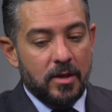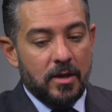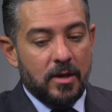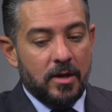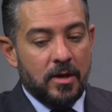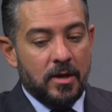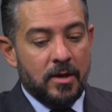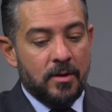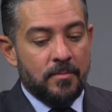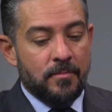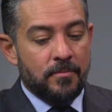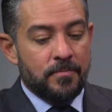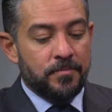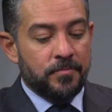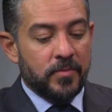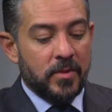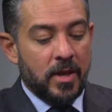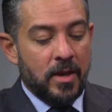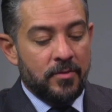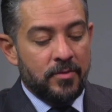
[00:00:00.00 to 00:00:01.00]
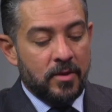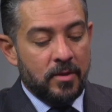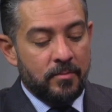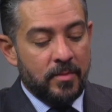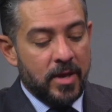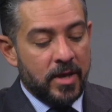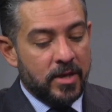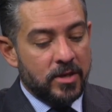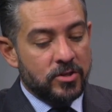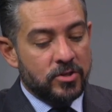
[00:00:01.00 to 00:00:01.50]
Um, and then
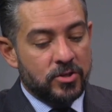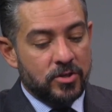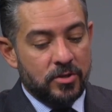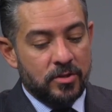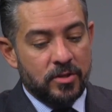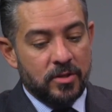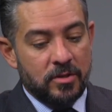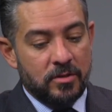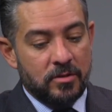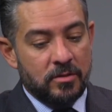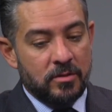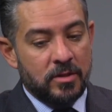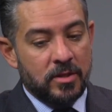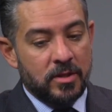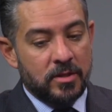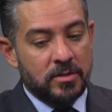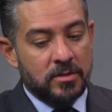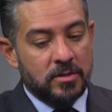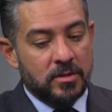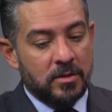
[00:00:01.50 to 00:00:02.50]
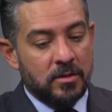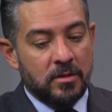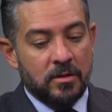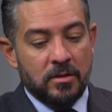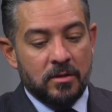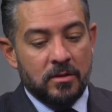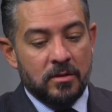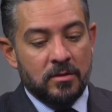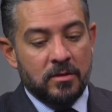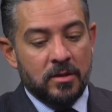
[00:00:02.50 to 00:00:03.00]
making sure that that
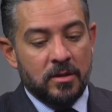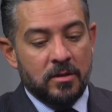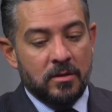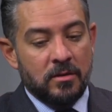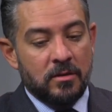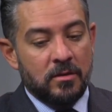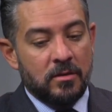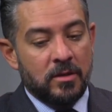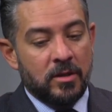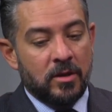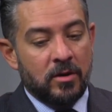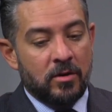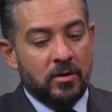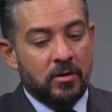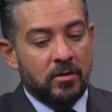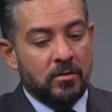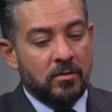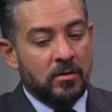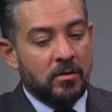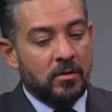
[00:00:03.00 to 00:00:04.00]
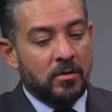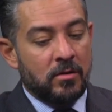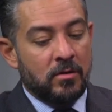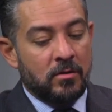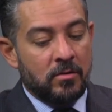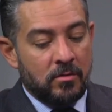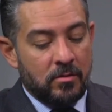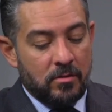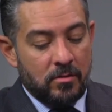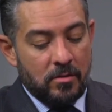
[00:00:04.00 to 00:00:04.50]
uh, that that our
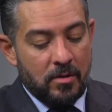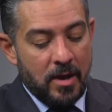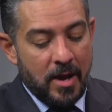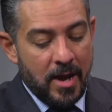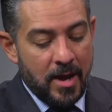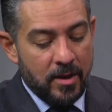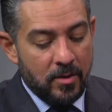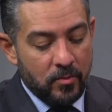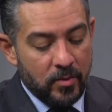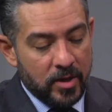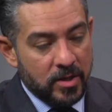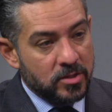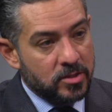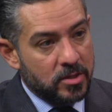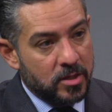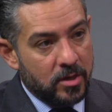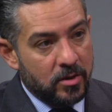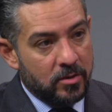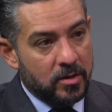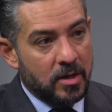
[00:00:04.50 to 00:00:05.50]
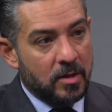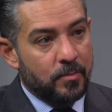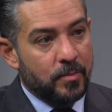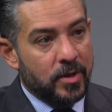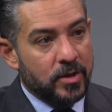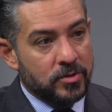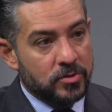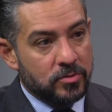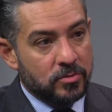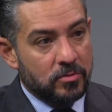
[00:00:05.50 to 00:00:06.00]
our highways here in El
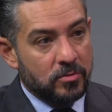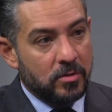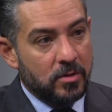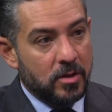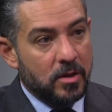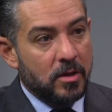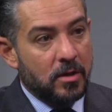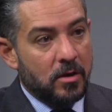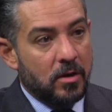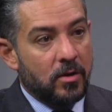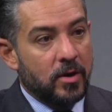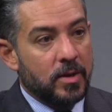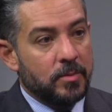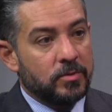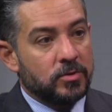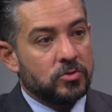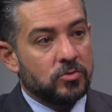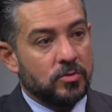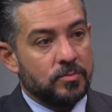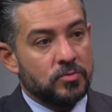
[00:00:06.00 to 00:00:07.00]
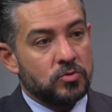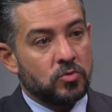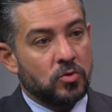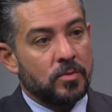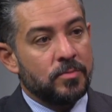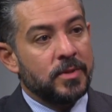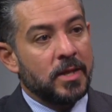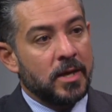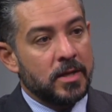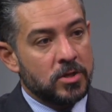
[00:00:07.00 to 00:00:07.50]
Paso are able to
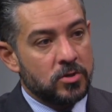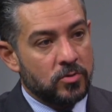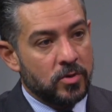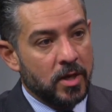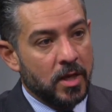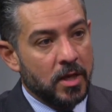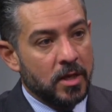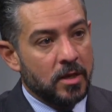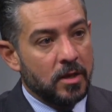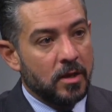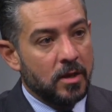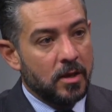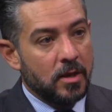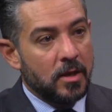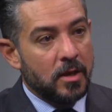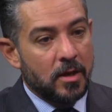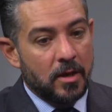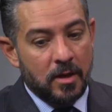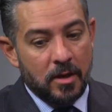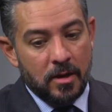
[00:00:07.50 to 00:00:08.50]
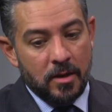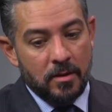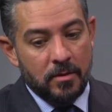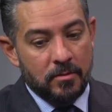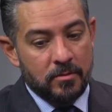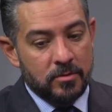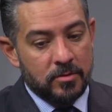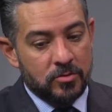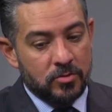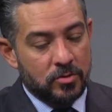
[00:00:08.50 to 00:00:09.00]
absorb that trade. Uh,
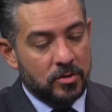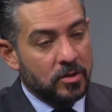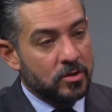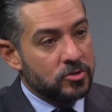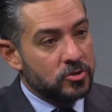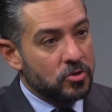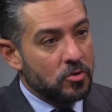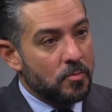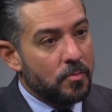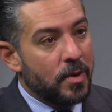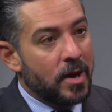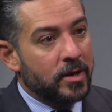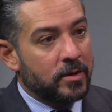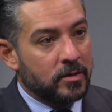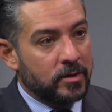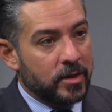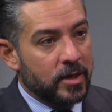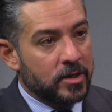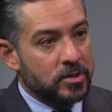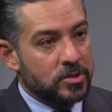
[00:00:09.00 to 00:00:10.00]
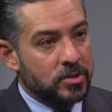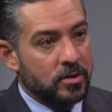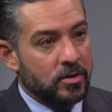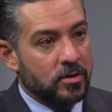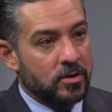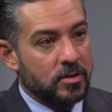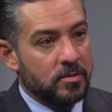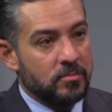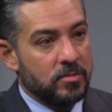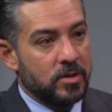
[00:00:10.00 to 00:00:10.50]
so there's no bottlenecks in our
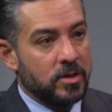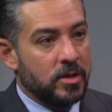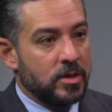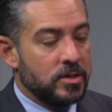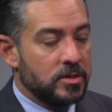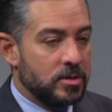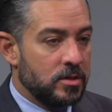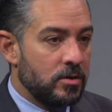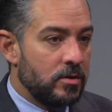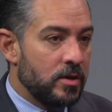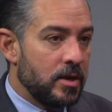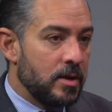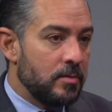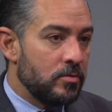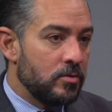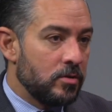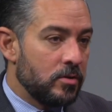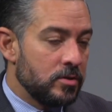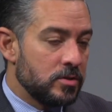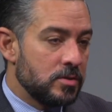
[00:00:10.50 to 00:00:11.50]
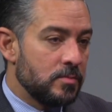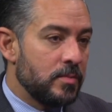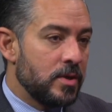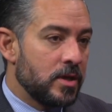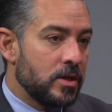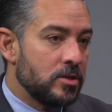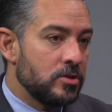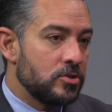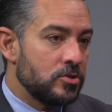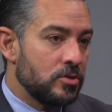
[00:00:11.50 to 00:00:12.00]
communities and our neighborhoods, and
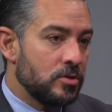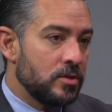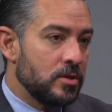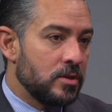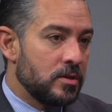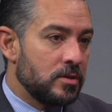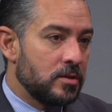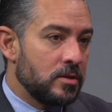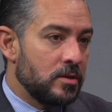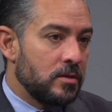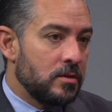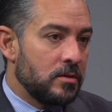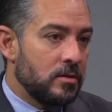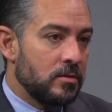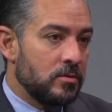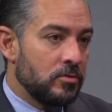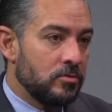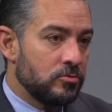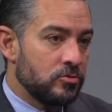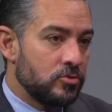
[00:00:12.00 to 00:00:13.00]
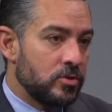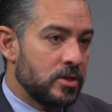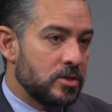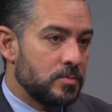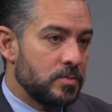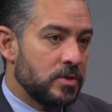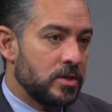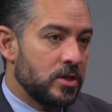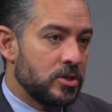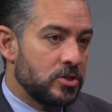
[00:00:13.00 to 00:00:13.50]
making sure that uh, those
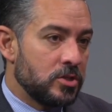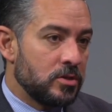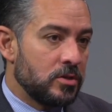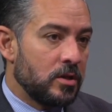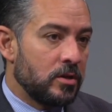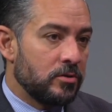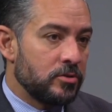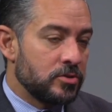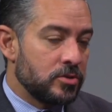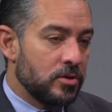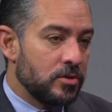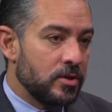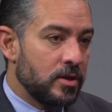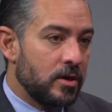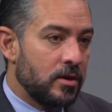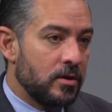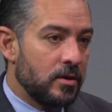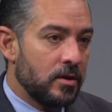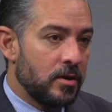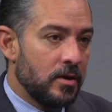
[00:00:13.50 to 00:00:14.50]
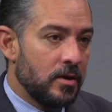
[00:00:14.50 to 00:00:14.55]
transportation dollars are there.